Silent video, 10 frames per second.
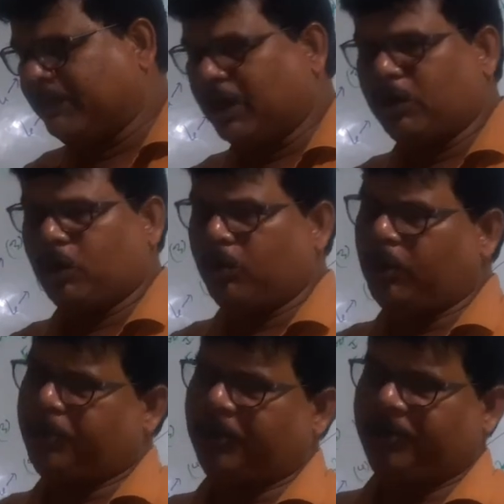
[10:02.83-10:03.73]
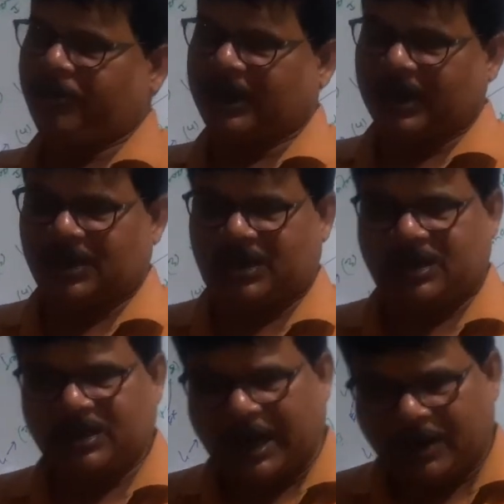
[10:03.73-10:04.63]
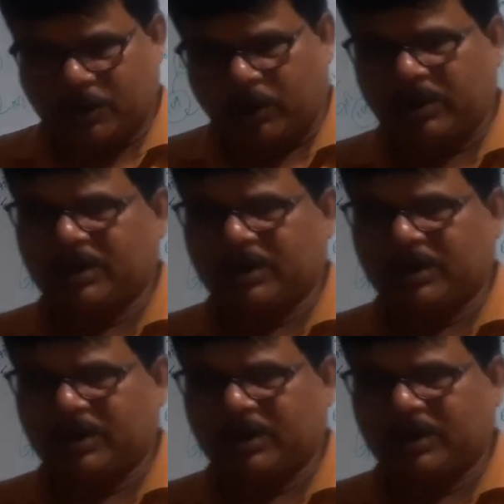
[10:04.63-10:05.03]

control over public finance. That's all.